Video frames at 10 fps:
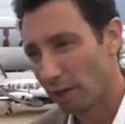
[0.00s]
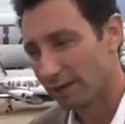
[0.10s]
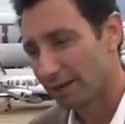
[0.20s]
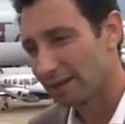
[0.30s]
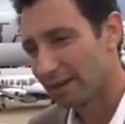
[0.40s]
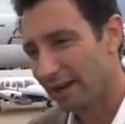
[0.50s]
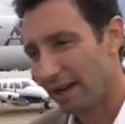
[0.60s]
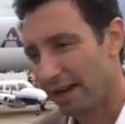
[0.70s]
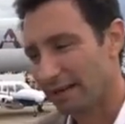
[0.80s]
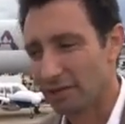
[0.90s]
one day.
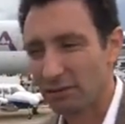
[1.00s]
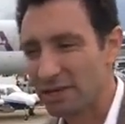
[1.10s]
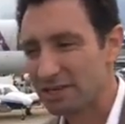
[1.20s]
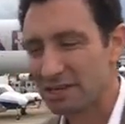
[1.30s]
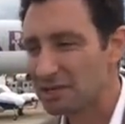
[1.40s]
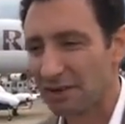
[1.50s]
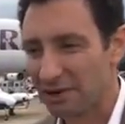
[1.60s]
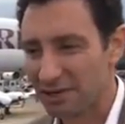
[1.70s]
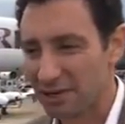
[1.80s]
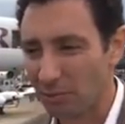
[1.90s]
And the reason is
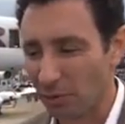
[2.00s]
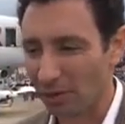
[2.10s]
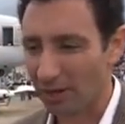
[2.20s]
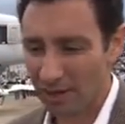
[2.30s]
very simple